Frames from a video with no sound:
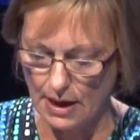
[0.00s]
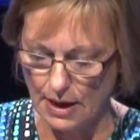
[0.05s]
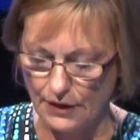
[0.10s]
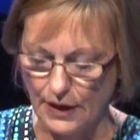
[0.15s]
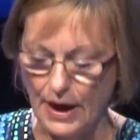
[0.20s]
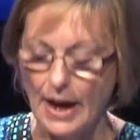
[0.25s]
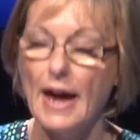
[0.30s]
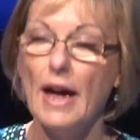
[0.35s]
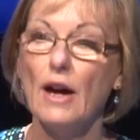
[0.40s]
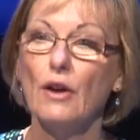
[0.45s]

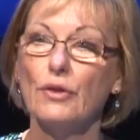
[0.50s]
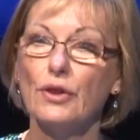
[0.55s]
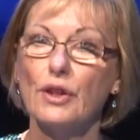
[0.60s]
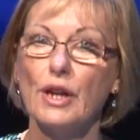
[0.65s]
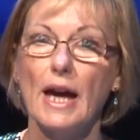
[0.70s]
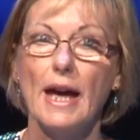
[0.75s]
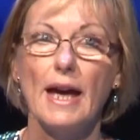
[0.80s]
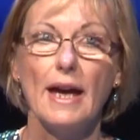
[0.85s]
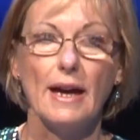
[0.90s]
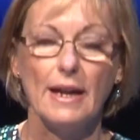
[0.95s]
that
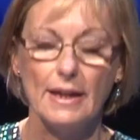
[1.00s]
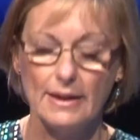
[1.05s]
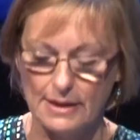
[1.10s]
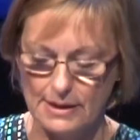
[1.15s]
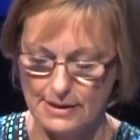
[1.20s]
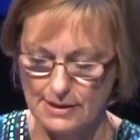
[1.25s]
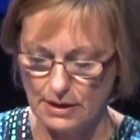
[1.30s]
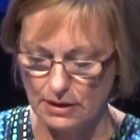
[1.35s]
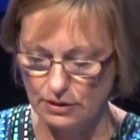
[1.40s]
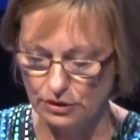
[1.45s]
healthcare in
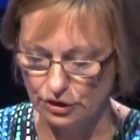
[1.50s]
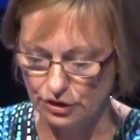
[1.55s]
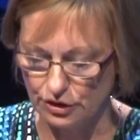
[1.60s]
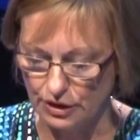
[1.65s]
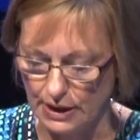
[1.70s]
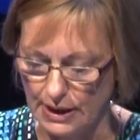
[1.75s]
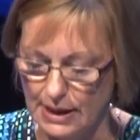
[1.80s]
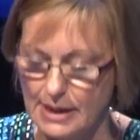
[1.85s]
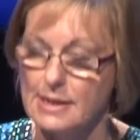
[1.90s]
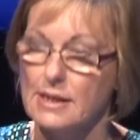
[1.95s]
this
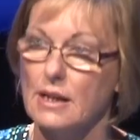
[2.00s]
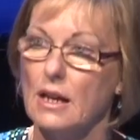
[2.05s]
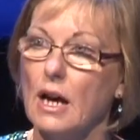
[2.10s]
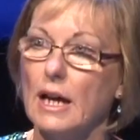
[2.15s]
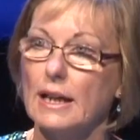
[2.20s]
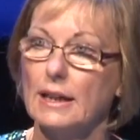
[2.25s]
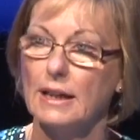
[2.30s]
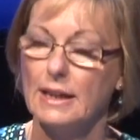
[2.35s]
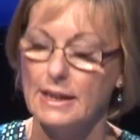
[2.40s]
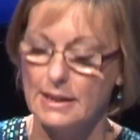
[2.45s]
country is
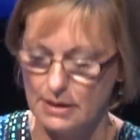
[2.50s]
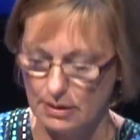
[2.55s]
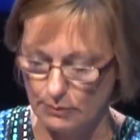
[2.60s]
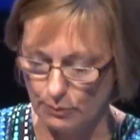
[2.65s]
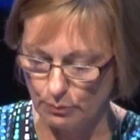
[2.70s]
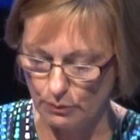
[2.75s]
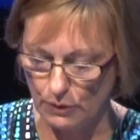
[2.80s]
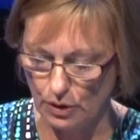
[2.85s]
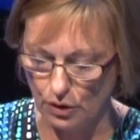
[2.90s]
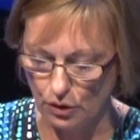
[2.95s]
likely
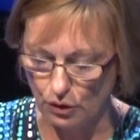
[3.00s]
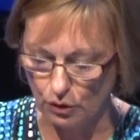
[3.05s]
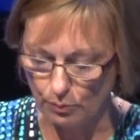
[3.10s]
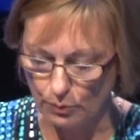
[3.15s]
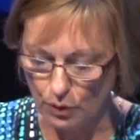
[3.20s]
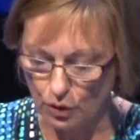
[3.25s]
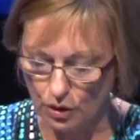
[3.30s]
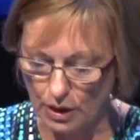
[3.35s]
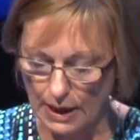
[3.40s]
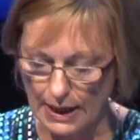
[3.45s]
to look
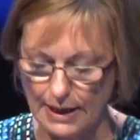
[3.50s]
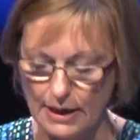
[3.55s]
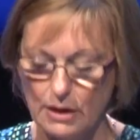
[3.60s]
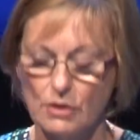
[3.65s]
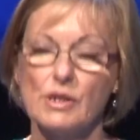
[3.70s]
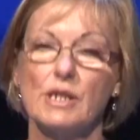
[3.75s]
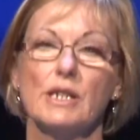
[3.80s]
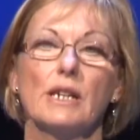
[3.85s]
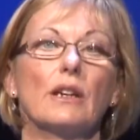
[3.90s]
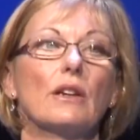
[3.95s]
more
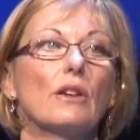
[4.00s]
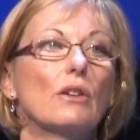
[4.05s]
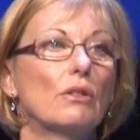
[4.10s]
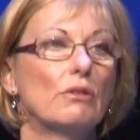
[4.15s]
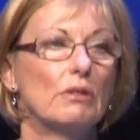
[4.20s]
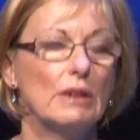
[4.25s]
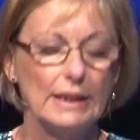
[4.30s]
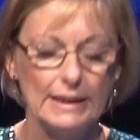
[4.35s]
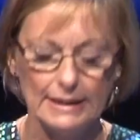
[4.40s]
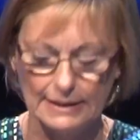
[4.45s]
chaotic
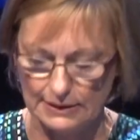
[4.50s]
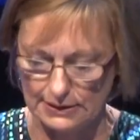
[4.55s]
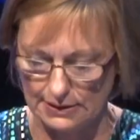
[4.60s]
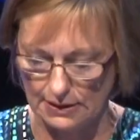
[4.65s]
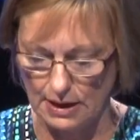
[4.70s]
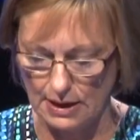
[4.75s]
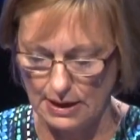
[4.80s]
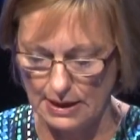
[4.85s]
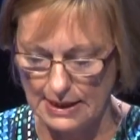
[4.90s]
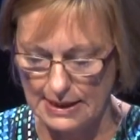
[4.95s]
or at
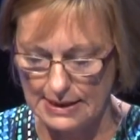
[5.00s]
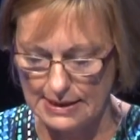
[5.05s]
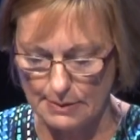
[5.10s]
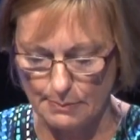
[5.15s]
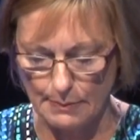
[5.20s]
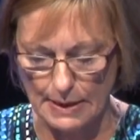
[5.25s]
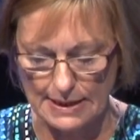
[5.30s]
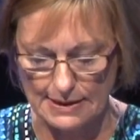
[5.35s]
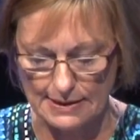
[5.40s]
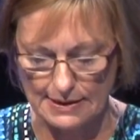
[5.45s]
least
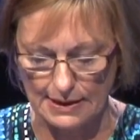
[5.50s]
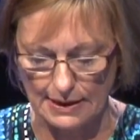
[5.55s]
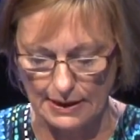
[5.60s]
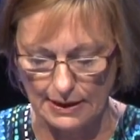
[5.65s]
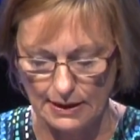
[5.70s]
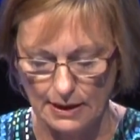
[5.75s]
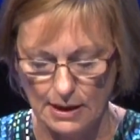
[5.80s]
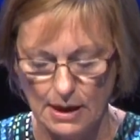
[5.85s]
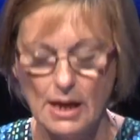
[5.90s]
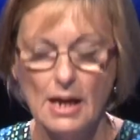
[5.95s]
messy,
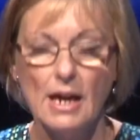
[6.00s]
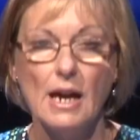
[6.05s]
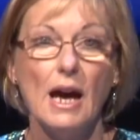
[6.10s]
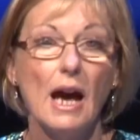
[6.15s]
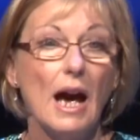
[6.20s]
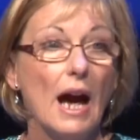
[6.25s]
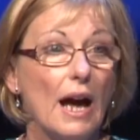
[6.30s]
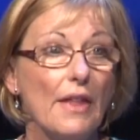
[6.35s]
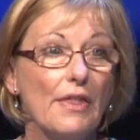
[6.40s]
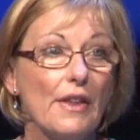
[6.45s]

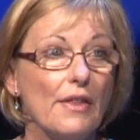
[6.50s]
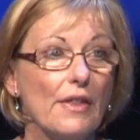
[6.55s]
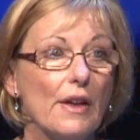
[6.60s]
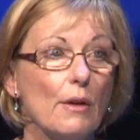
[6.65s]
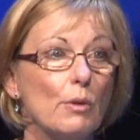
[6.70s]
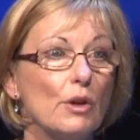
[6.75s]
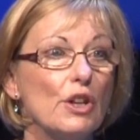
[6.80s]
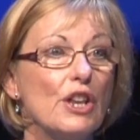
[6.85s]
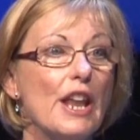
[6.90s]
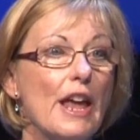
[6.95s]
and that there
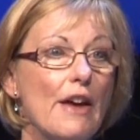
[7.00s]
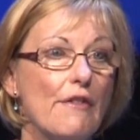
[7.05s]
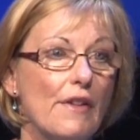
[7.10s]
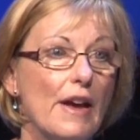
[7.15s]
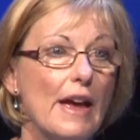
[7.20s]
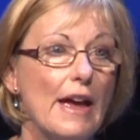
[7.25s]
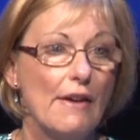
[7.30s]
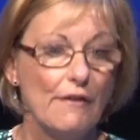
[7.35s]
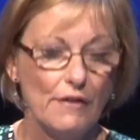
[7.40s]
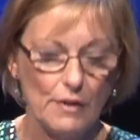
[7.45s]
will
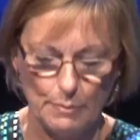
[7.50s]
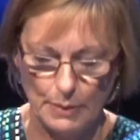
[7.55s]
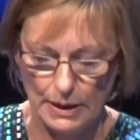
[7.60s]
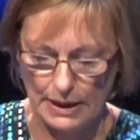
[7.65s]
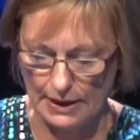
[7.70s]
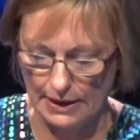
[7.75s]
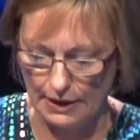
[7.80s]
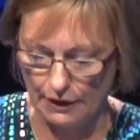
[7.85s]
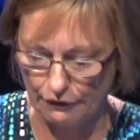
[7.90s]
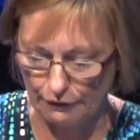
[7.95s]
never ever be
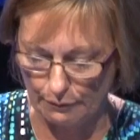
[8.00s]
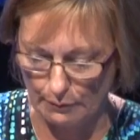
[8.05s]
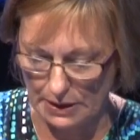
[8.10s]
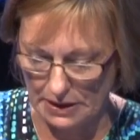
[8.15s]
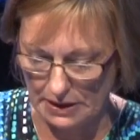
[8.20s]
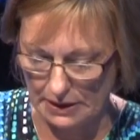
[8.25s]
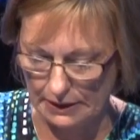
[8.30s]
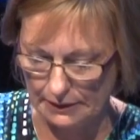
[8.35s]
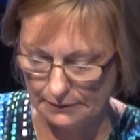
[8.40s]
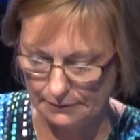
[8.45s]
enough
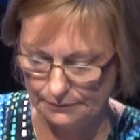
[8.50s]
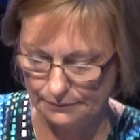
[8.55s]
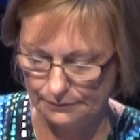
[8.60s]
money.